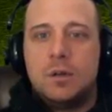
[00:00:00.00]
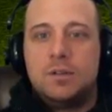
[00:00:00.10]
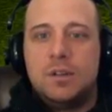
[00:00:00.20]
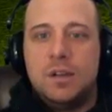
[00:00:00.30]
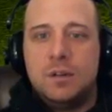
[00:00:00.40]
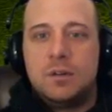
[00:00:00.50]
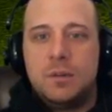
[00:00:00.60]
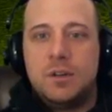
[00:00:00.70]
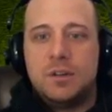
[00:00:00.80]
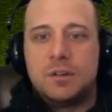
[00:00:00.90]
See? I
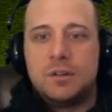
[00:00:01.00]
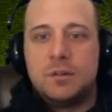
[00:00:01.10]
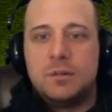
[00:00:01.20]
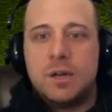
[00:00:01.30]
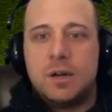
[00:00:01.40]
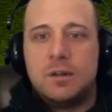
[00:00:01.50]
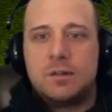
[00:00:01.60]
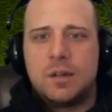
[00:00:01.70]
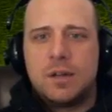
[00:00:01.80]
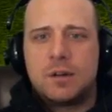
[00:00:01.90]
mean, just, wow, that's
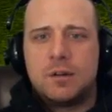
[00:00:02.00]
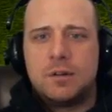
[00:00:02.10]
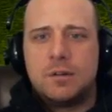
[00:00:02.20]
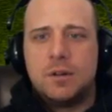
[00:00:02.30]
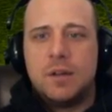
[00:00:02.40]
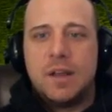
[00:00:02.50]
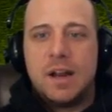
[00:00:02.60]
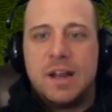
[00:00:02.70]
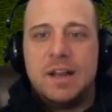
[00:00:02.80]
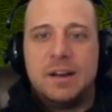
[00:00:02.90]
a lot of crits. And then
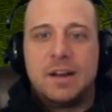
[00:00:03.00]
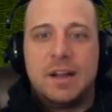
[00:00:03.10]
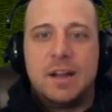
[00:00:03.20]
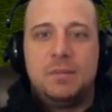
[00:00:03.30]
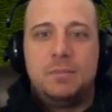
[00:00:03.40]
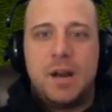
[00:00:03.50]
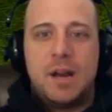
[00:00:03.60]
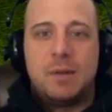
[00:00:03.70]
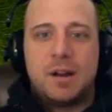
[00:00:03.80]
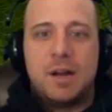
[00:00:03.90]
I hit it again.
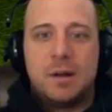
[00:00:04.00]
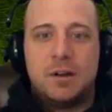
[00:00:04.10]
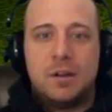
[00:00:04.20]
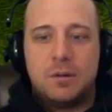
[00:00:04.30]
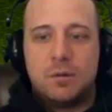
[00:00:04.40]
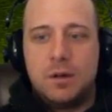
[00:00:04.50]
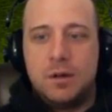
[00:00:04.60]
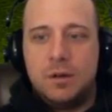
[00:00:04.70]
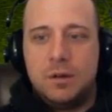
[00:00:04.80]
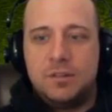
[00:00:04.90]
Bam, I got another
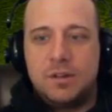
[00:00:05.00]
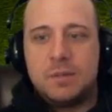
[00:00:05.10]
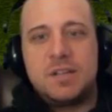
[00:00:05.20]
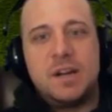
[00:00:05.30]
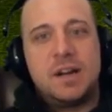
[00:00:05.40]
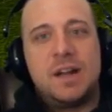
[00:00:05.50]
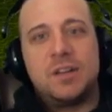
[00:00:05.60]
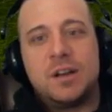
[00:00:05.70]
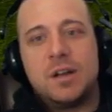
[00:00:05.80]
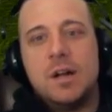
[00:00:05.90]
one. See what I'm saying, guys?
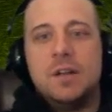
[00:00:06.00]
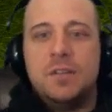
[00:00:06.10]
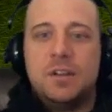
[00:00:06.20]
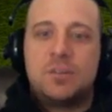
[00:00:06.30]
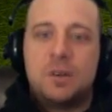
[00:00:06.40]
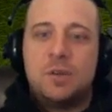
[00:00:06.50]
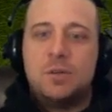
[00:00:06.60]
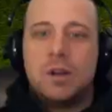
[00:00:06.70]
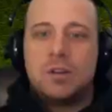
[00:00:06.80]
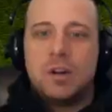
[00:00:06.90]
Like, this is what you
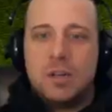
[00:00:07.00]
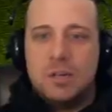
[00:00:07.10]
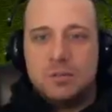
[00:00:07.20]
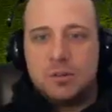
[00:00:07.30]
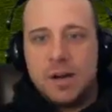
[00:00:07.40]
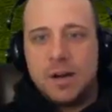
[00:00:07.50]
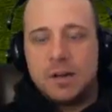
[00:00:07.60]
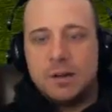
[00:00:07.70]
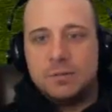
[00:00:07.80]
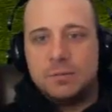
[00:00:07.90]
want to try to keep track
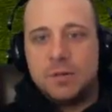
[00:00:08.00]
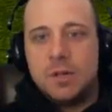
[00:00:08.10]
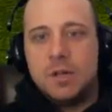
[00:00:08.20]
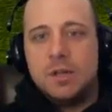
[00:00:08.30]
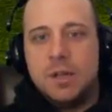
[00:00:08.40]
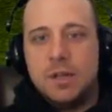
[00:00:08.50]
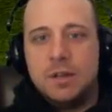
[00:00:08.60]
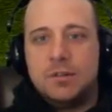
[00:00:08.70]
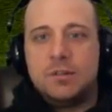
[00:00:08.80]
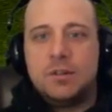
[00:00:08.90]
of.
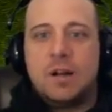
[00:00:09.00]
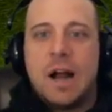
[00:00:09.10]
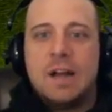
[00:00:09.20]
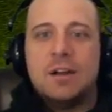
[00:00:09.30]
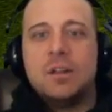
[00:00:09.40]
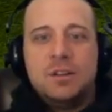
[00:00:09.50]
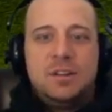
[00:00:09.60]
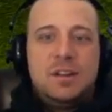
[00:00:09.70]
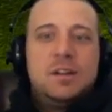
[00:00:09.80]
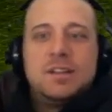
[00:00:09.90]
Is, I know that,
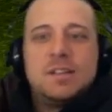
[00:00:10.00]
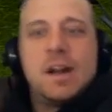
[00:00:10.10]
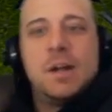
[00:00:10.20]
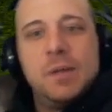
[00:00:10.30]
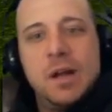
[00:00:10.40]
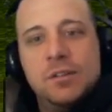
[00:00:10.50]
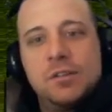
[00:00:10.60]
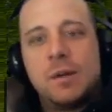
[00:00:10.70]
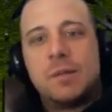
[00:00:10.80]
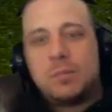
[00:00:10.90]
see, it's not up yet,
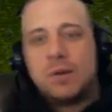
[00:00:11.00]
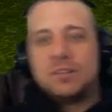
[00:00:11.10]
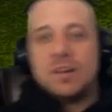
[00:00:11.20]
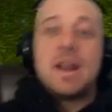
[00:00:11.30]
so I'm not pressing it.